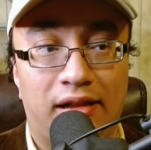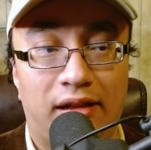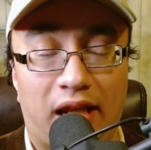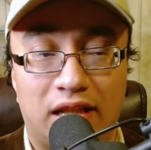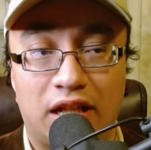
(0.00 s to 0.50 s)

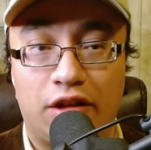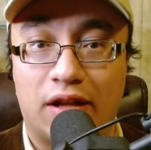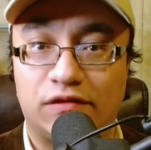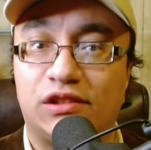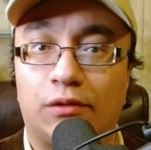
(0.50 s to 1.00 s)
And then you
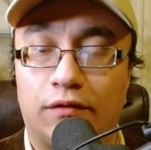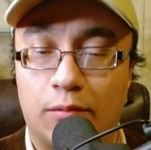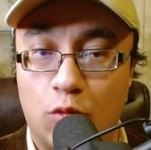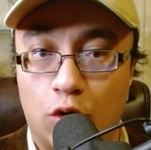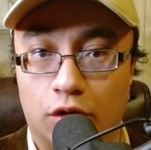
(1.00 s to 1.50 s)
have sort of a
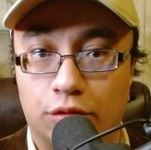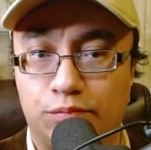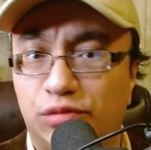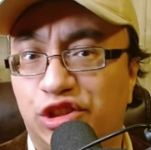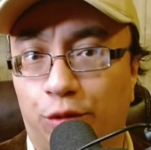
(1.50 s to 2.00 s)
more
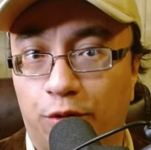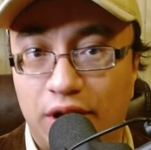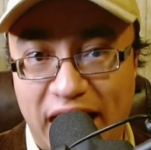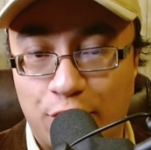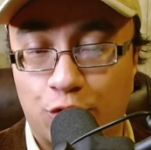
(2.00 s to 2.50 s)

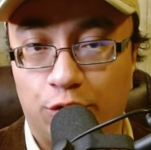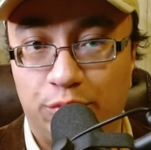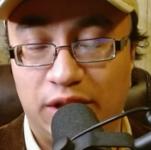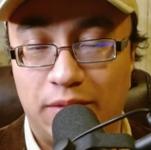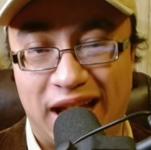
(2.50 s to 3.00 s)
supernatural
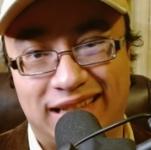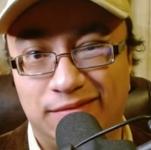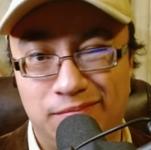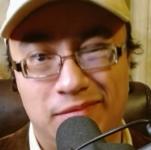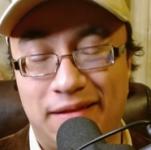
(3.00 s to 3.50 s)
big bad
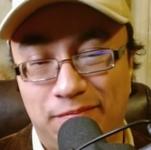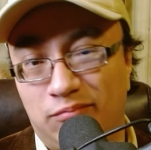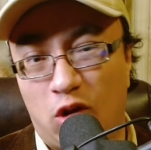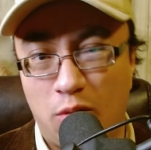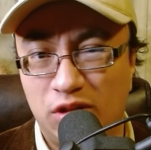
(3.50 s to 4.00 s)

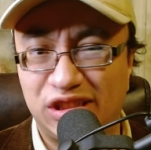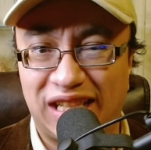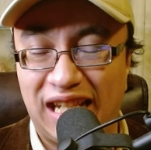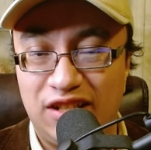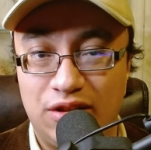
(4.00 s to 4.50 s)
almost
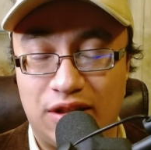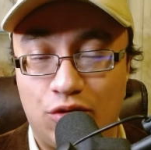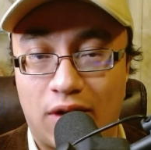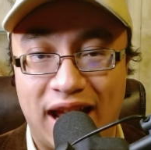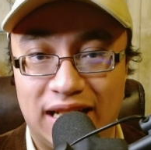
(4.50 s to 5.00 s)
akin to the
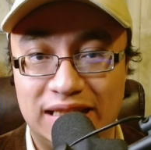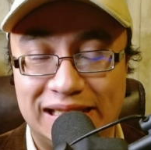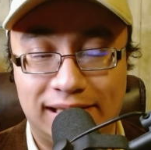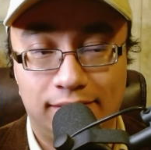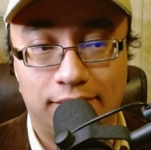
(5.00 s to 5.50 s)

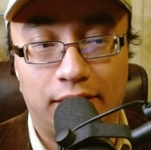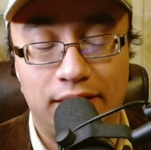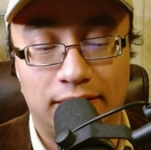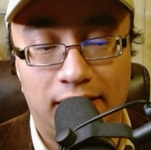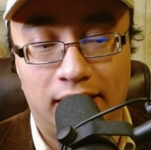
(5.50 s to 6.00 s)
dragons,
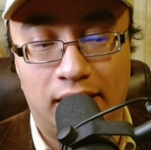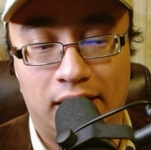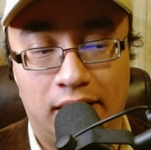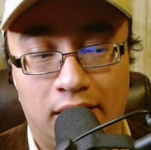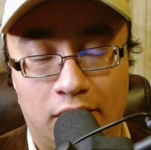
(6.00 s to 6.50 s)
right?
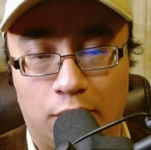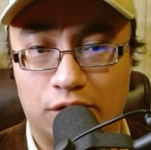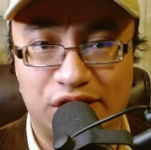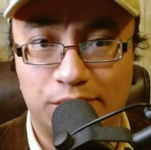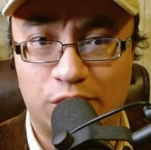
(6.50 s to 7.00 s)
or
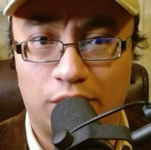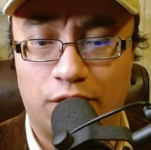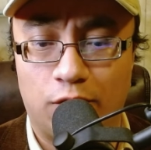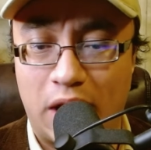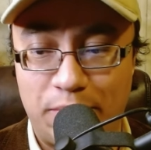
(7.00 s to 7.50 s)
some sort
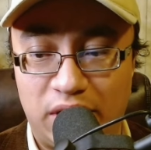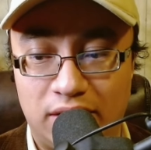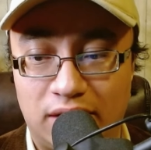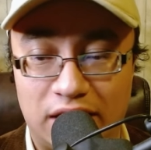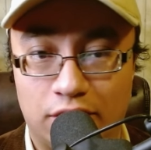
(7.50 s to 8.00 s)
of
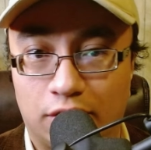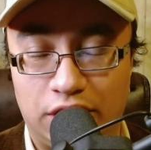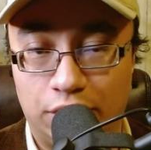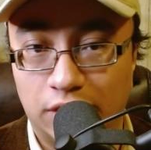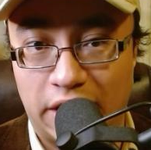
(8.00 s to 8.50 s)
weapon that they're
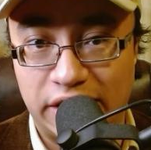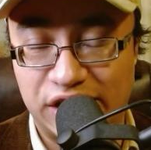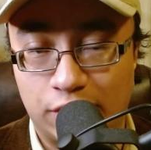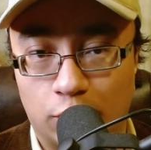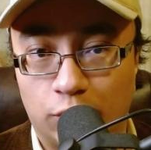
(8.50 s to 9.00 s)

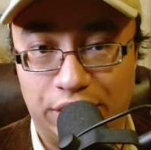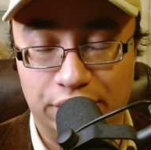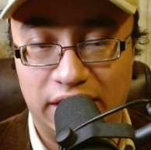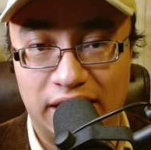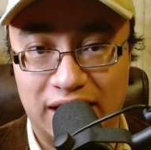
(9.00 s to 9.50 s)
utilizing or
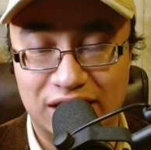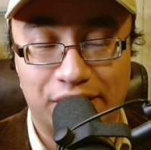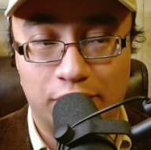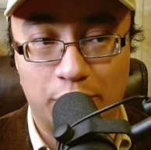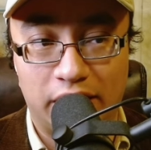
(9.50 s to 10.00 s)
wielding against
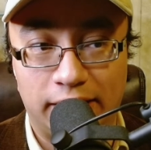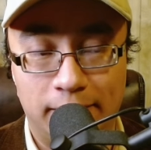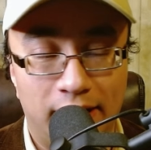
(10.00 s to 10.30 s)
everybody.